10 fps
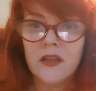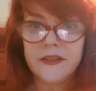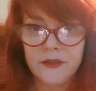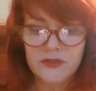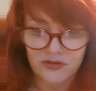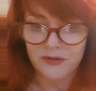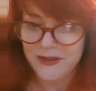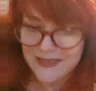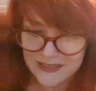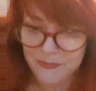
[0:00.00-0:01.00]
He was going to
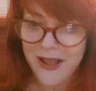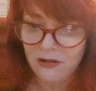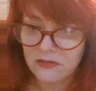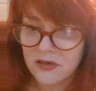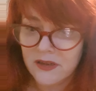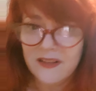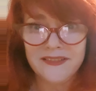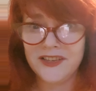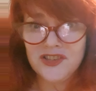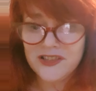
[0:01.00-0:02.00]
be expelled.
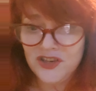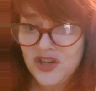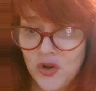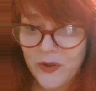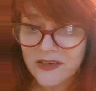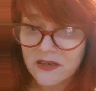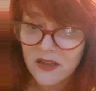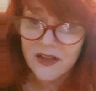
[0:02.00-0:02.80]
He just knew it.